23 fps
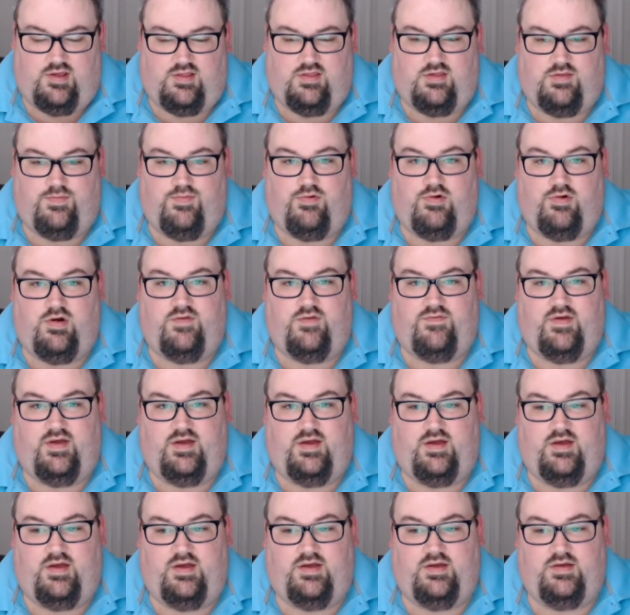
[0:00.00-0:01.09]
the support of
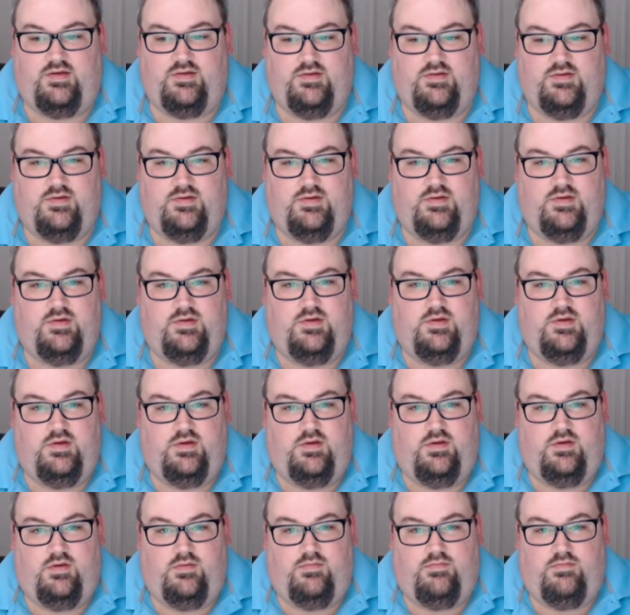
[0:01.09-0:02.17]
uh,
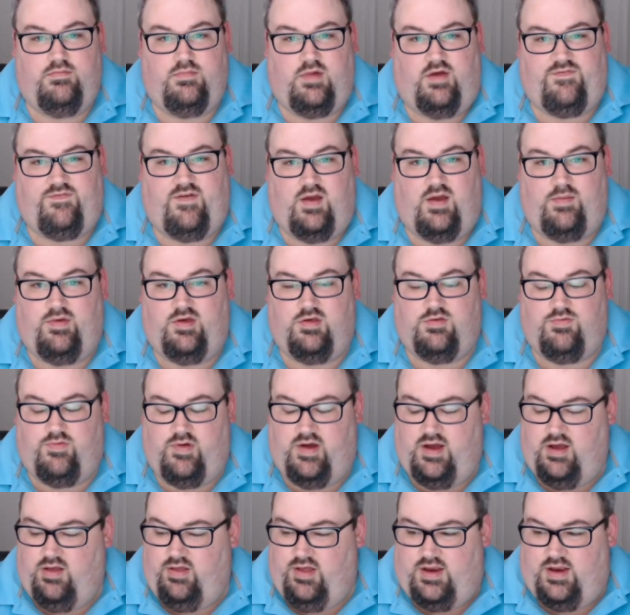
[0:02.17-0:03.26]
my family as
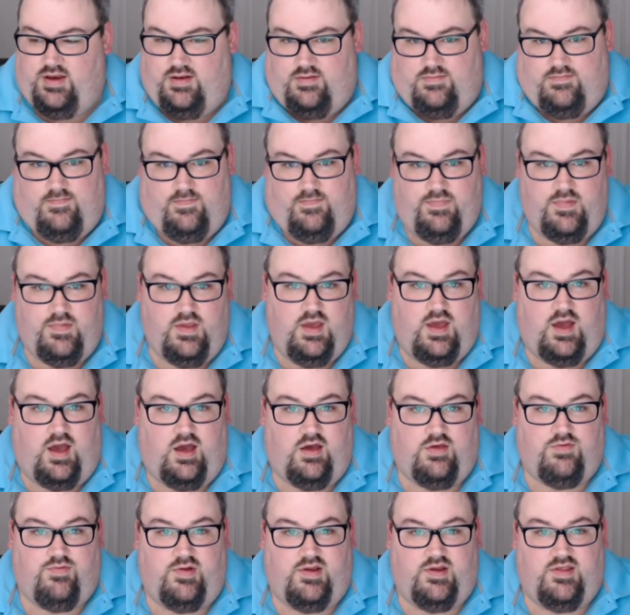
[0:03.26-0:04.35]
well. And I
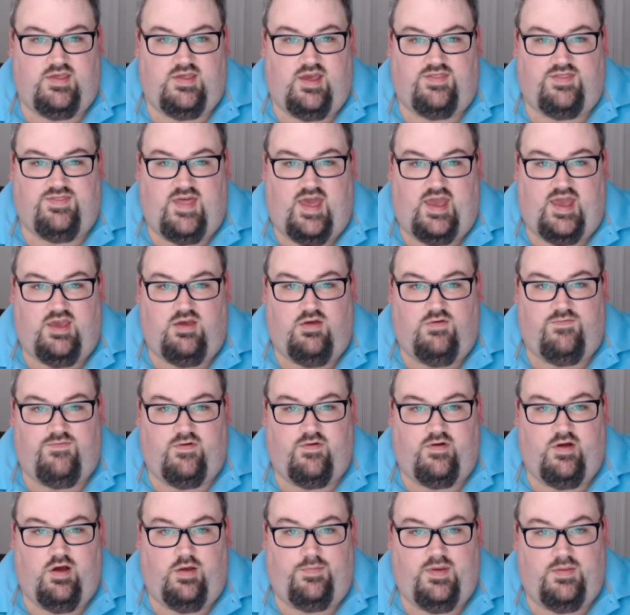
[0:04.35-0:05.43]
just want to say thank you for
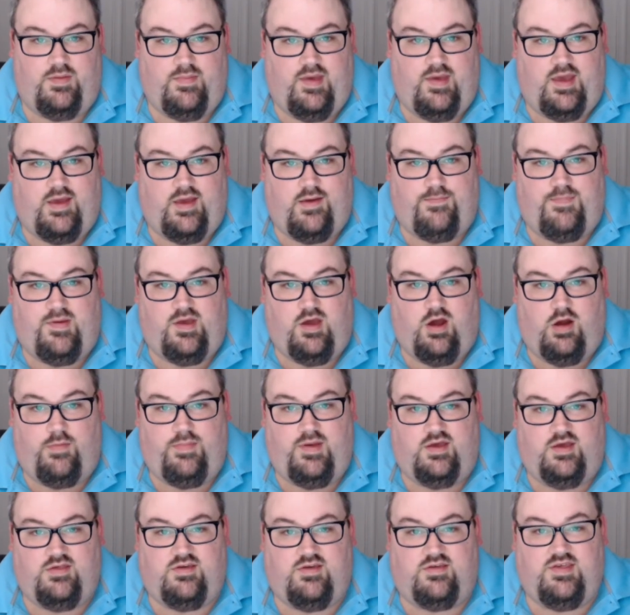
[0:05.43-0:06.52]
helping make
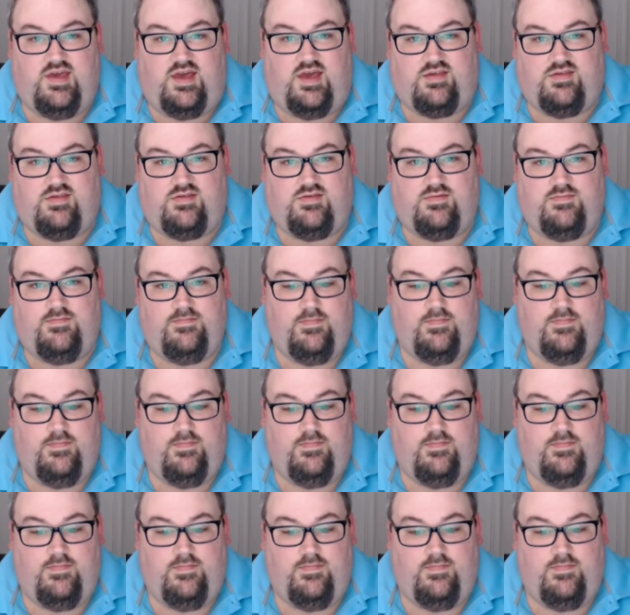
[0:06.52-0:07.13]
PRB a success.